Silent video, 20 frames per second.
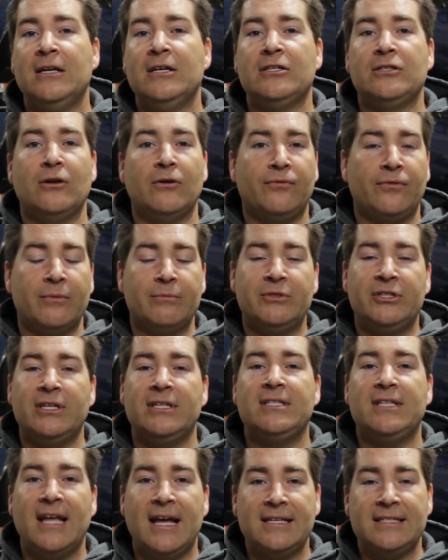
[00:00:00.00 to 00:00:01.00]
So from
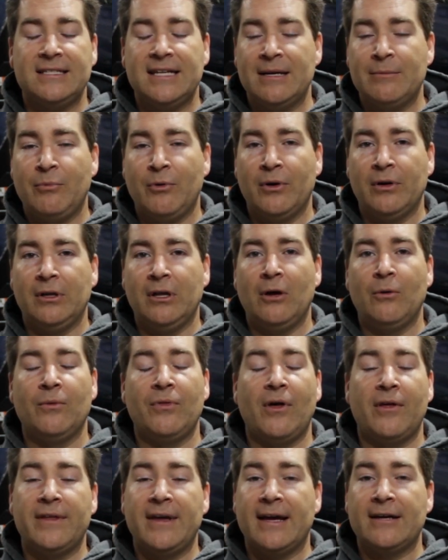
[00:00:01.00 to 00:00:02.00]
just that standpoint alone,
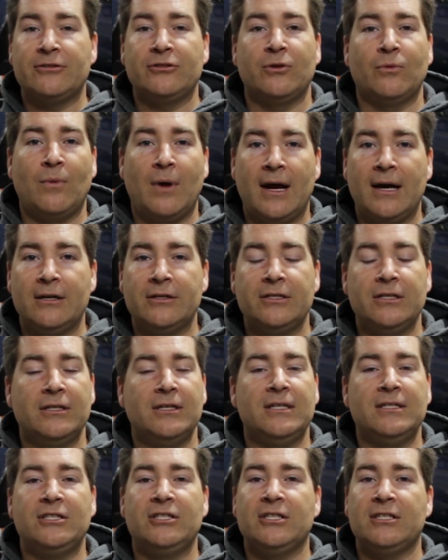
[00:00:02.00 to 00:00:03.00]
with all the extra wires,
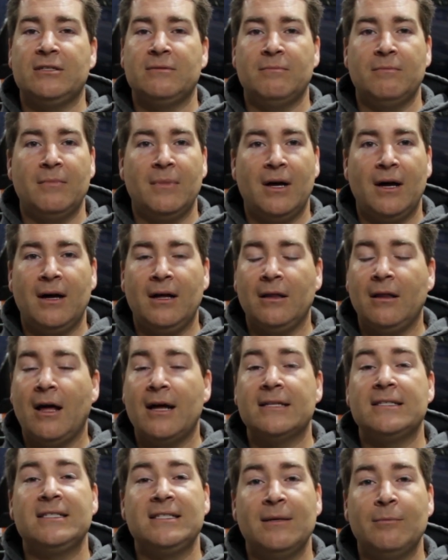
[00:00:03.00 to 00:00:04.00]
it's just a
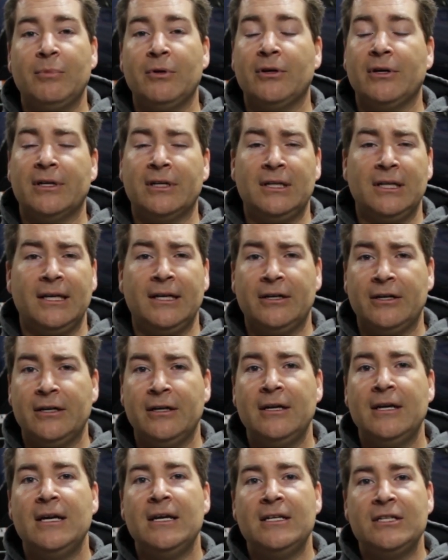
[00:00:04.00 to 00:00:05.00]
lot simpler and
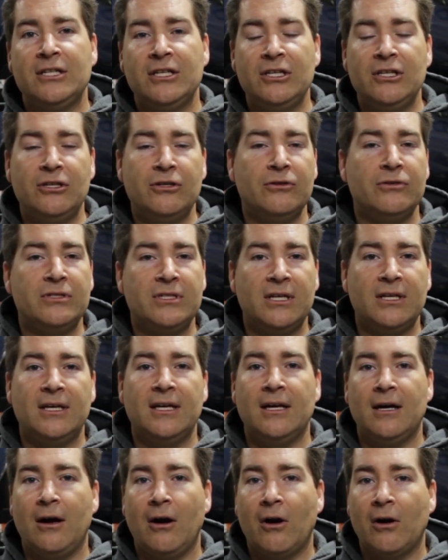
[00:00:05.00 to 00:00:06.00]
cleaner to use the
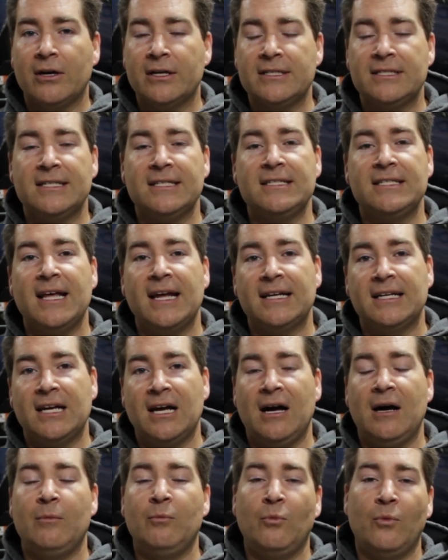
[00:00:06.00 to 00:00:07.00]
harnesses that
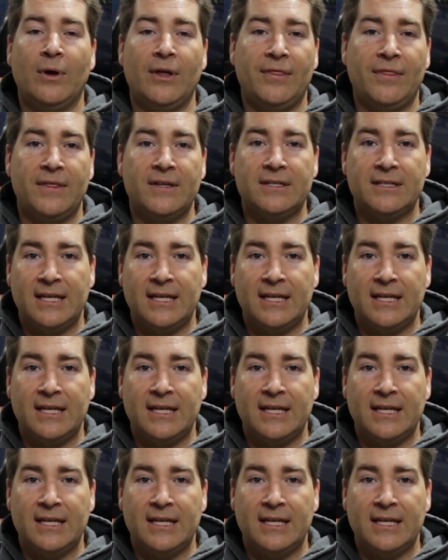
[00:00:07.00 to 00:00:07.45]
come with the